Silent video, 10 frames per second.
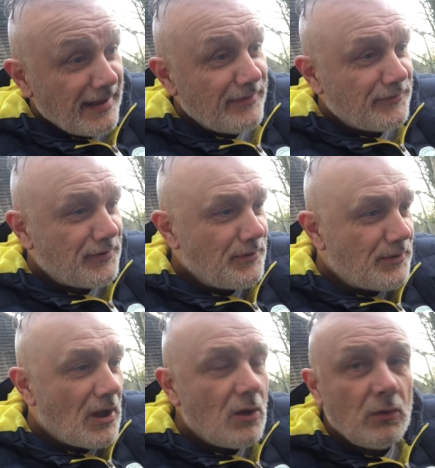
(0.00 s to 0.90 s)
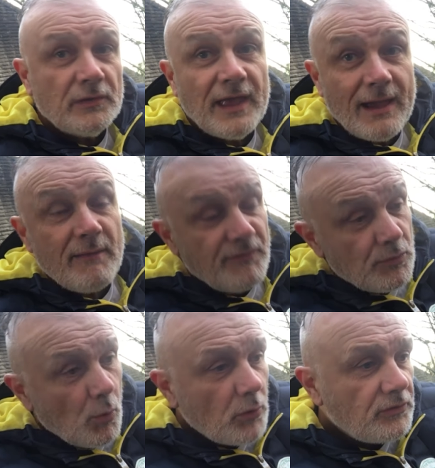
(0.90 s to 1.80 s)
it's too cold. However, the
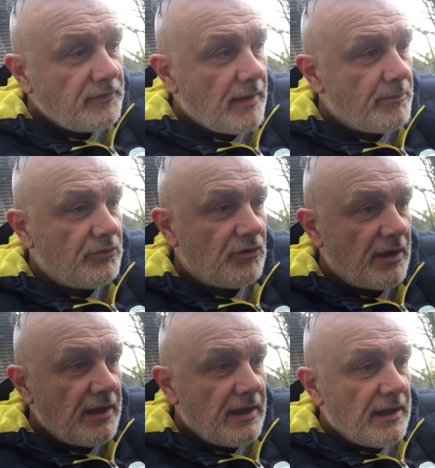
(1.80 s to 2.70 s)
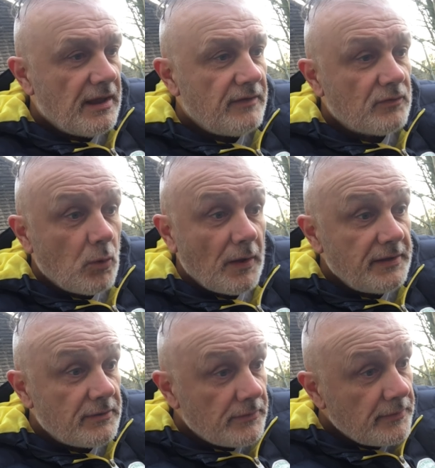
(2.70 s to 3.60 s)
water temperature is
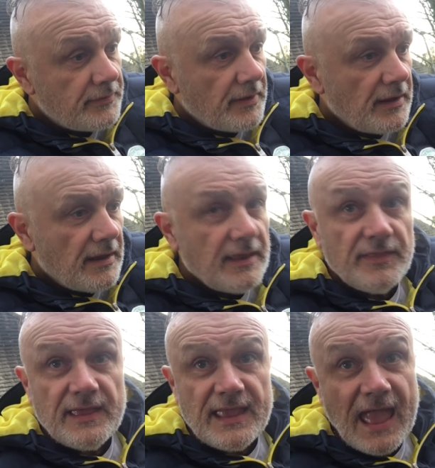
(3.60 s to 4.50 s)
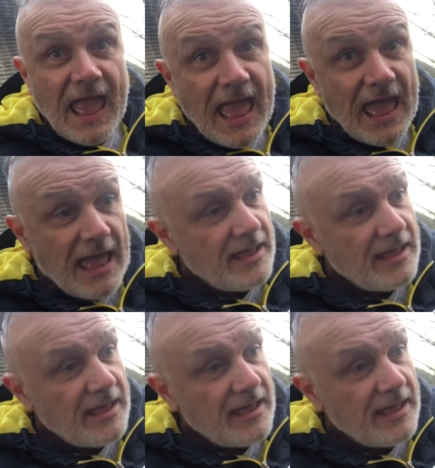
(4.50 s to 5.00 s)
quite good. The air